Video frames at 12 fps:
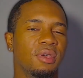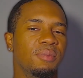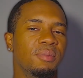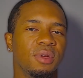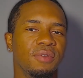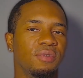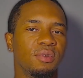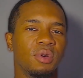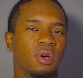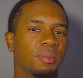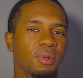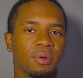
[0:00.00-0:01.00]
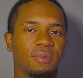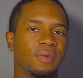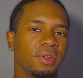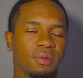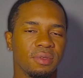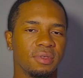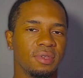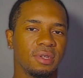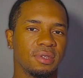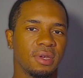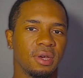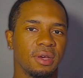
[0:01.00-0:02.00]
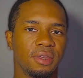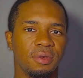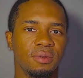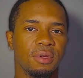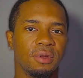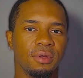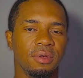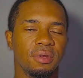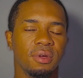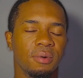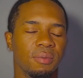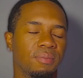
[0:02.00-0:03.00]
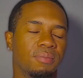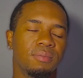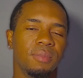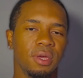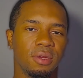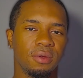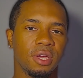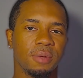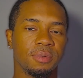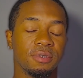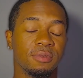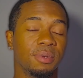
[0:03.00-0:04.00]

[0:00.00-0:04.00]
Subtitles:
But if you upload a video to TikTok, you can, make your captions.